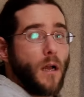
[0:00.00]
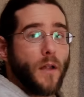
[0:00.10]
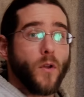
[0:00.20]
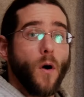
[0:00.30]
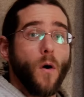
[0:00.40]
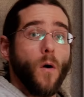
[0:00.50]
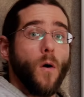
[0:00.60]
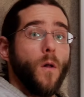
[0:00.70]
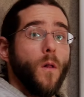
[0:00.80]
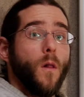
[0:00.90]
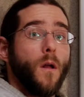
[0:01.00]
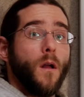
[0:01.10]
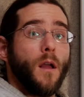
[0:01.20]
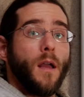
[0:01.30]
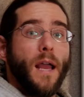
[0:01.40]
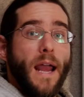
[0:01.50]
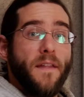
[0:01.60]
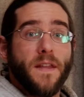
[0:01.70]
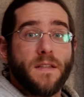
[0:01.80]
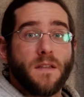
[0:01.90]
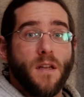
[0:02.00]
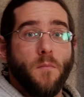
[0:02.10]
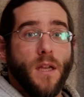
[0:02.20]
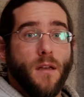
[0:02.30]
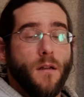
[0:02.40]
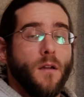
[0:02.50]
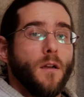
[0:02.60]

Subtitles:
Adol. And this can mean